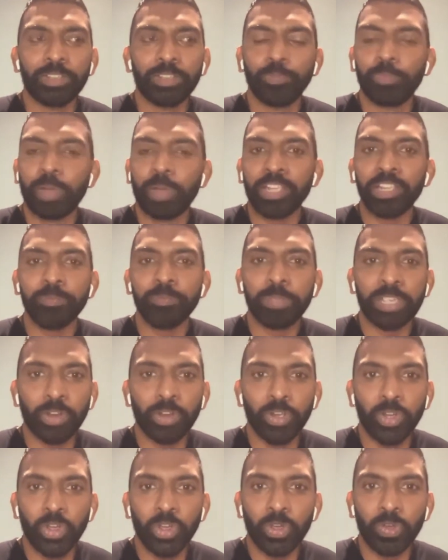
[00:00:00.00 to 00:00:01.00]
Dubai could be
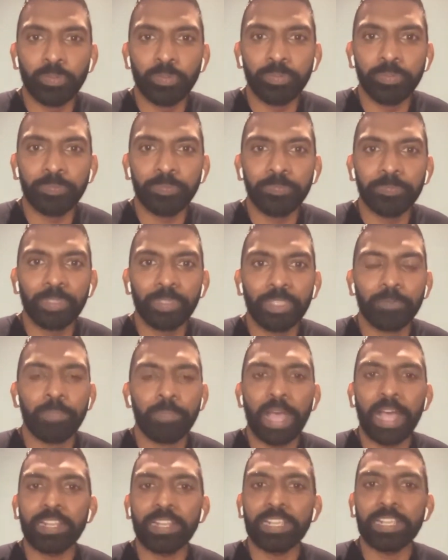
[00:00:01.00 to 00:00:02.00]
her home.
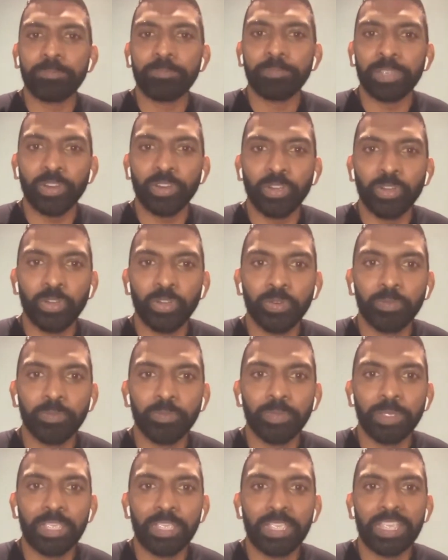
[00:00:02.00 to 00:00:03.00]
Bali can be her home.